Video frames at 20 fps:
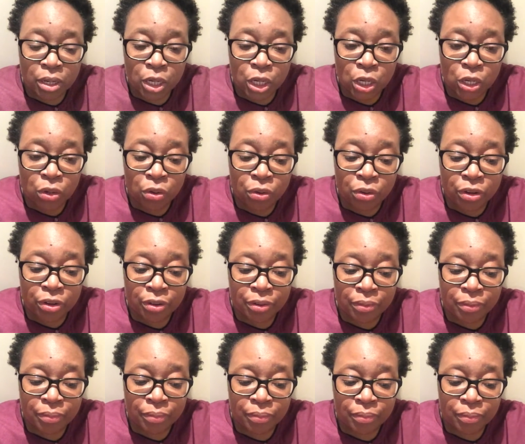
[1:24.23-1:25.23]
Shawn
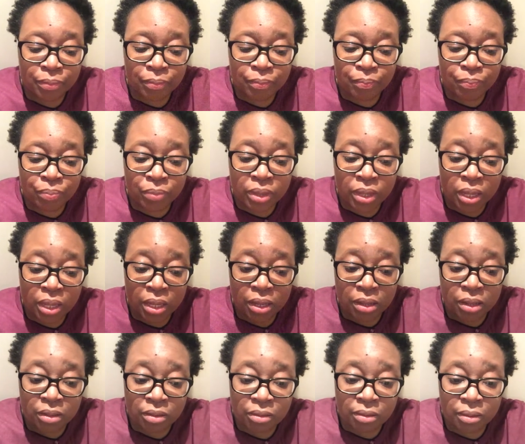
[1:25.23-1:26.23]

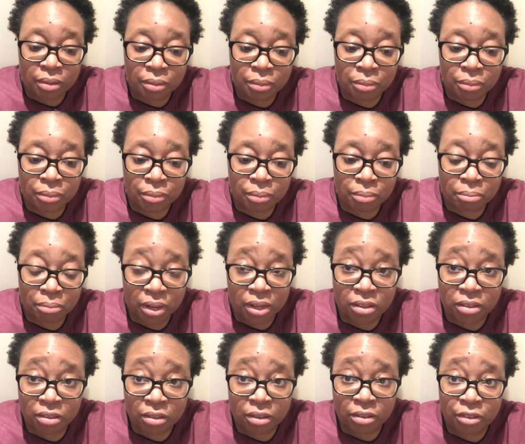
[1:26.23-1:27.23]
is
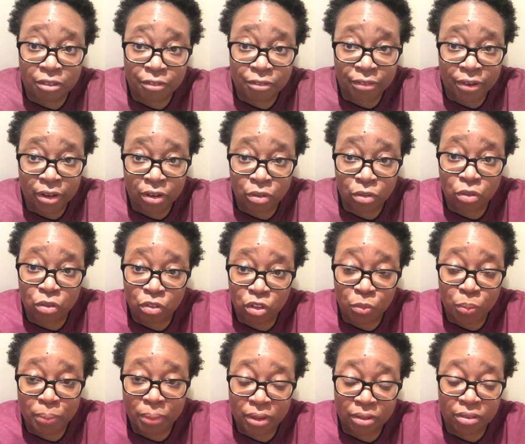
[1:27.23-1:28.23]
my son's friend, or
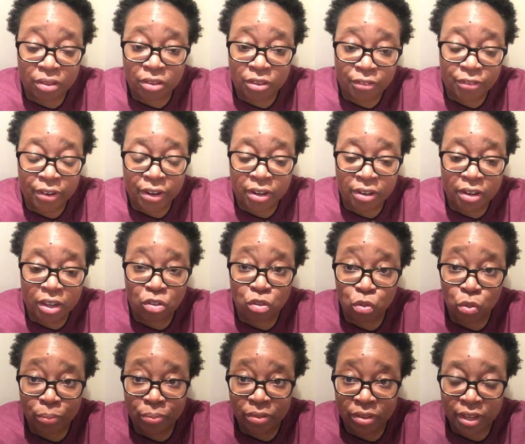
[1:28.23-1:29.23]
used to be my son's friend. They
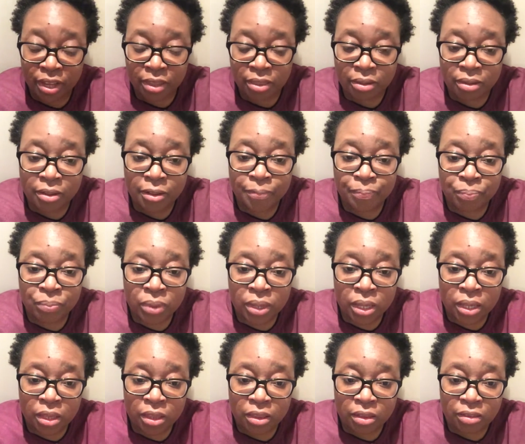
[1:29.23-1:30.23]
grew up together
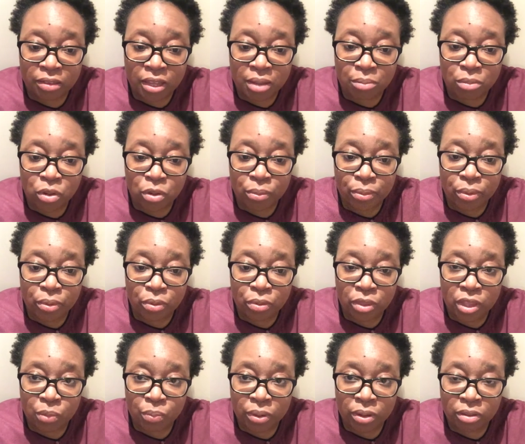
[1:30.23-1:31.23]
in the same
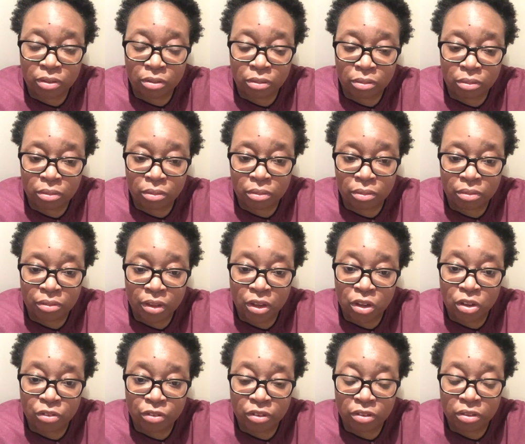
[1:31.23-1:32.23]
neighborhood. They went to
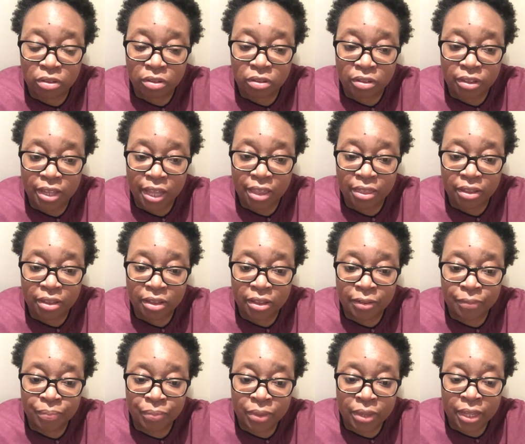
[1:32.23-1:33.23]
secondary school together.
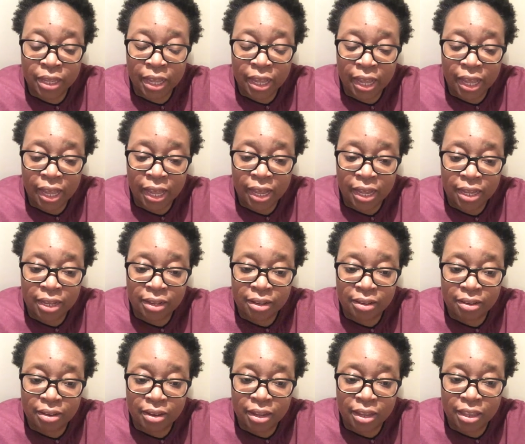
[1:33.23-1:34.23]

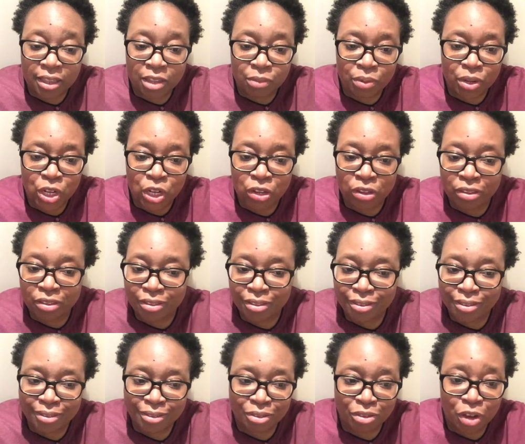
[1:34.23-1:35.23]
And they were
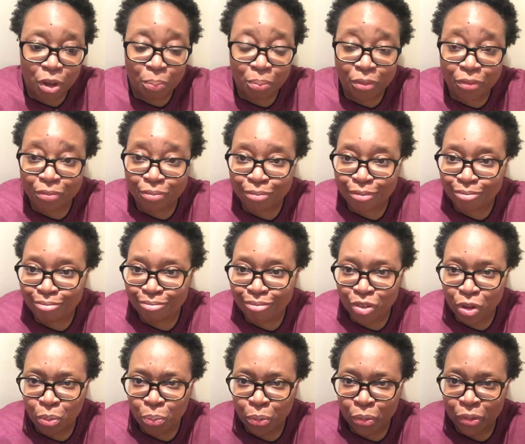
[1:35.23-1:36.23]
just a couple of
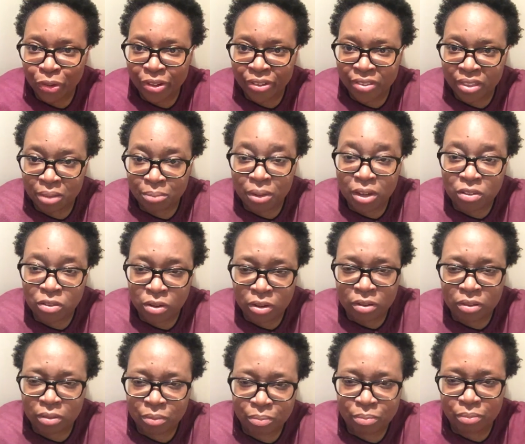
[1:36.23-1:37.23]
young boys. Then my son
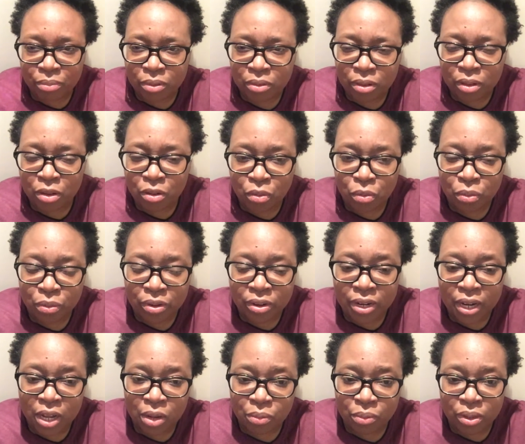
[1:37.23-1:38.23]
is a lot older
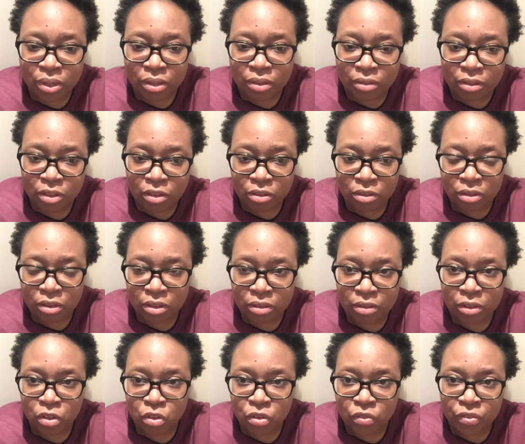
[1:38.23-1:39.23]
now. He's in
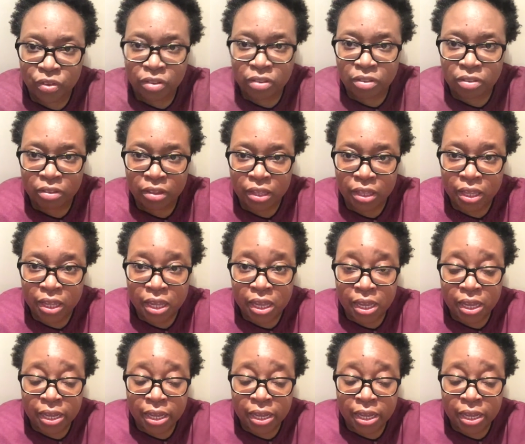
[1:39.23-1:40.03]
university.